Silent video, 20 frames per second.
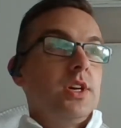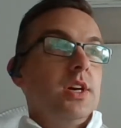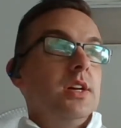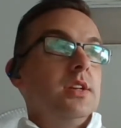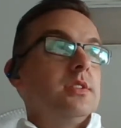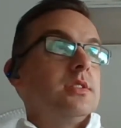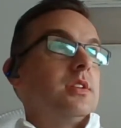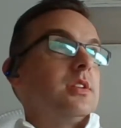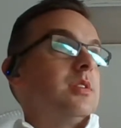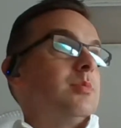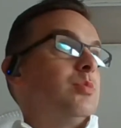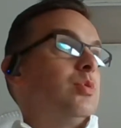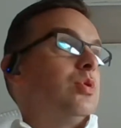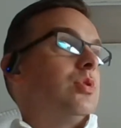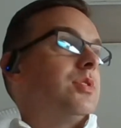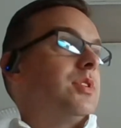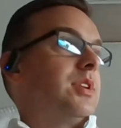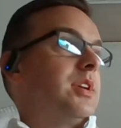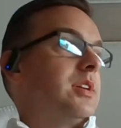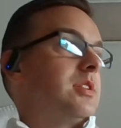shines a little
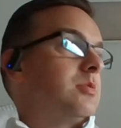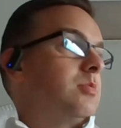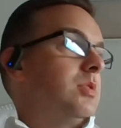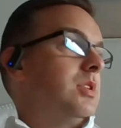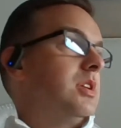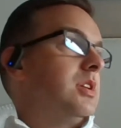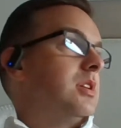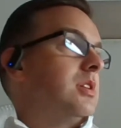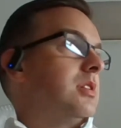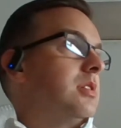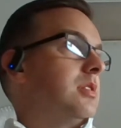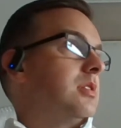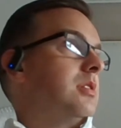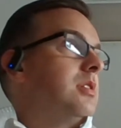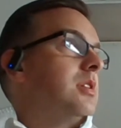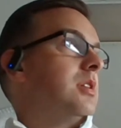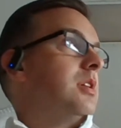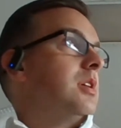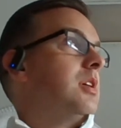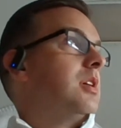more in the next week
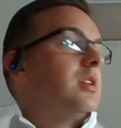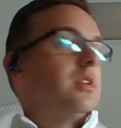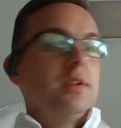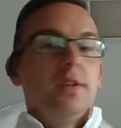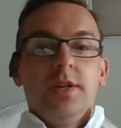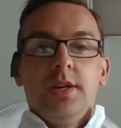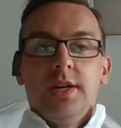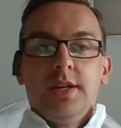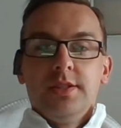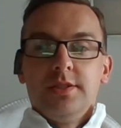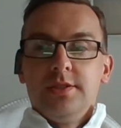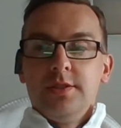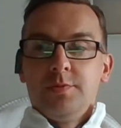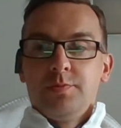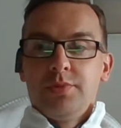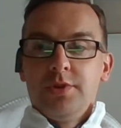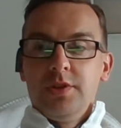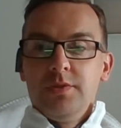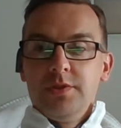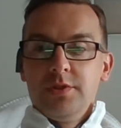than it has
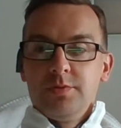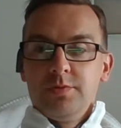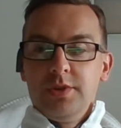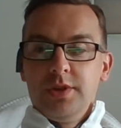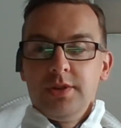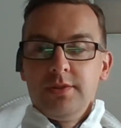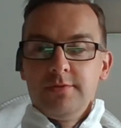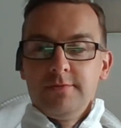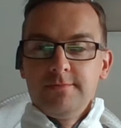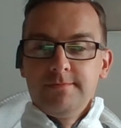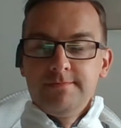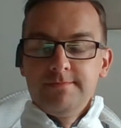this previous week.